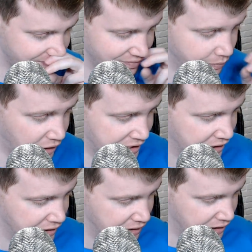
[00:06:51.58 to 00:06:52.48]
But
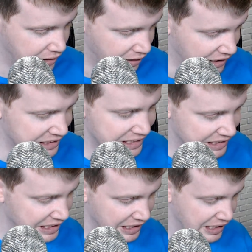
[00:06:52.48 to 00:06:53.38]
this is
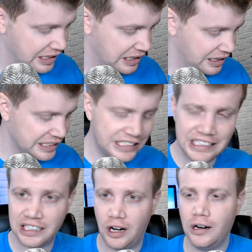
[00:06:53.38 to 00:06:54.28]
this is the
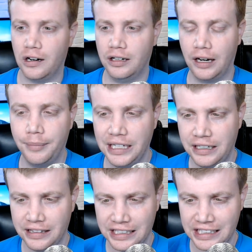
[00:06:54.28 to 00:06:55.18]
card. I
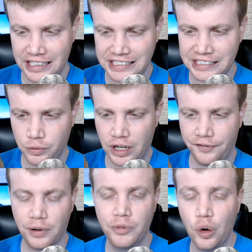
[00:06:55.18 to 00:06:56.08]
mean, th this is the one.
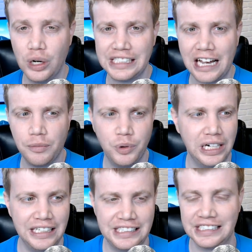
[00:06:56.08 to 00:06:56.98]
From noise output,
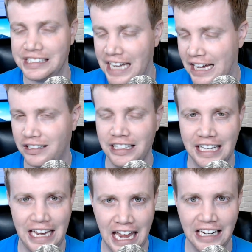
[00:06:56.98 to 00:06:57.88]
it's exactly
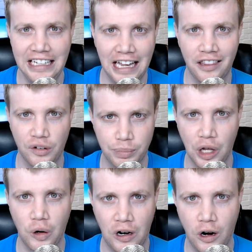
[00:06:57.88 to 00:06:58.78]
like any other
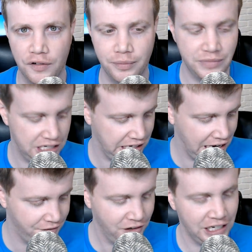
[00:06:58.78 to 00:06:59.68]
blower card from
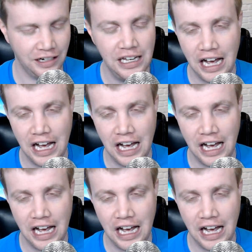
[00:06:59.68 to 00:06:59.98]
NVIDIA.